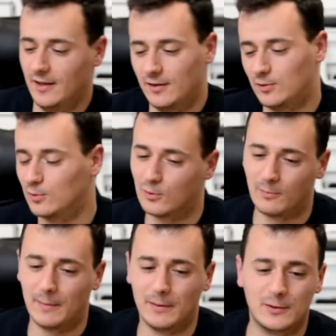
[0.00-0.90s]
to
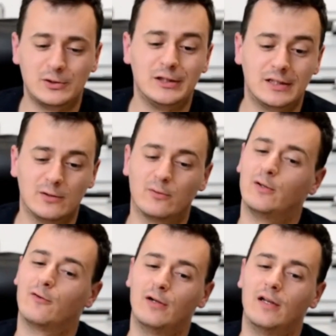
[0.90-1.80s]
maybe 260 when
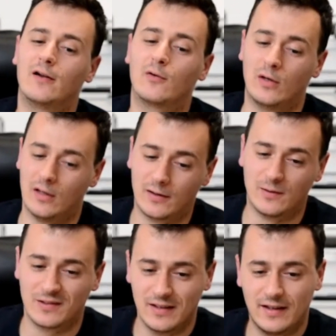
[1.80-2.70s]
you're feeling really
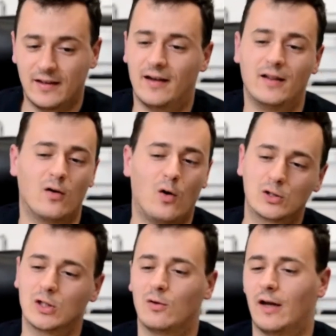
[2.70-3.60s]
good. And
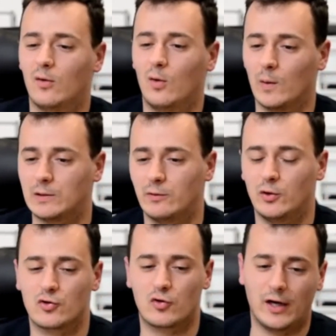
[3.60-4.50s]
also like always when
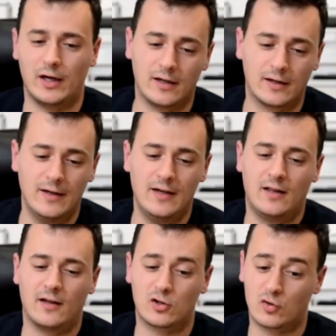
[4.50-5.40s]
you're training,
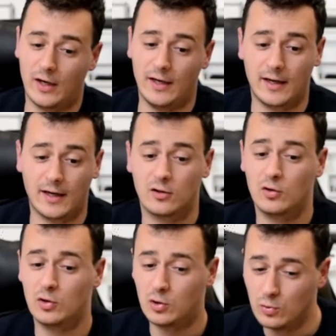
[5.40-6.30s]
like training at
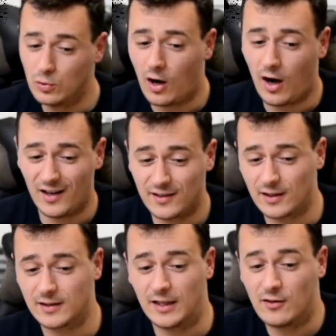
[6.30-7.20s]

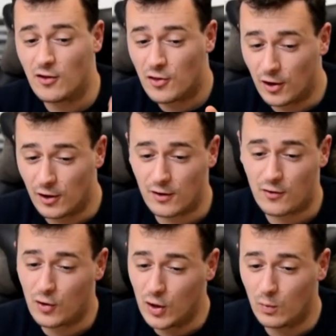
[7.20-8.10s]

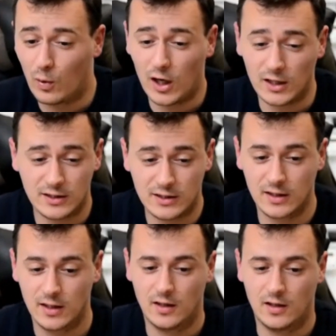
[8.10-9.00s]
233 watts
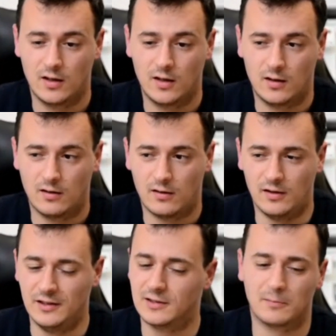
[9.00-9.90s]

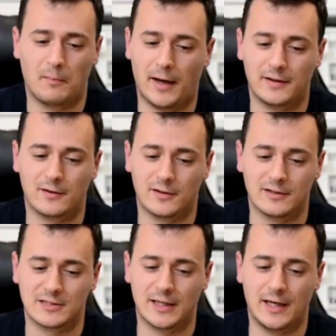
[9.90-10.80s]
isn't matter
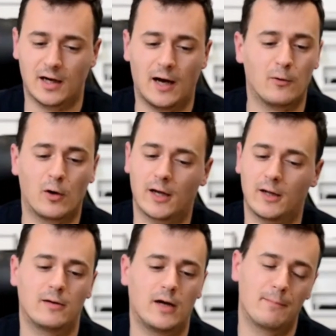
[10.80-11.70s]
than saying I'm
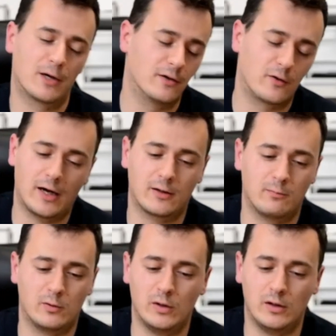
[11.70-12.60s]
gonna I'm gonna write
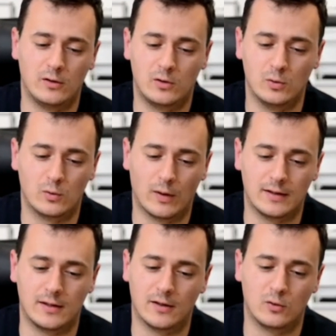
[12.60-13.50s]
between
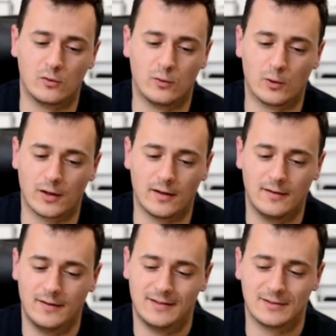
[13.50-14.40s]
220 and 240.
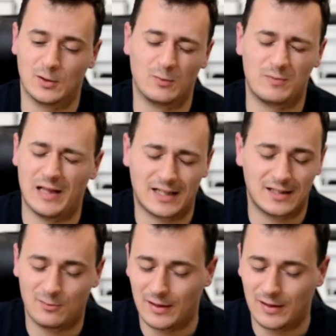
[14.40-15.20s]
So, but like